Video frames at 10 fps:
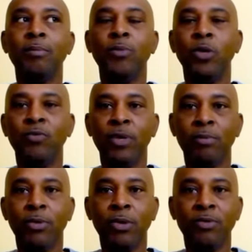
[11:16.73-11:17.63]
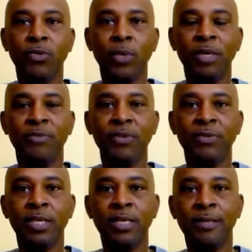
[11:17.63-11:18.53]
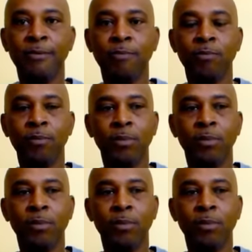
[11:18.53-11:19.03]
November of 2015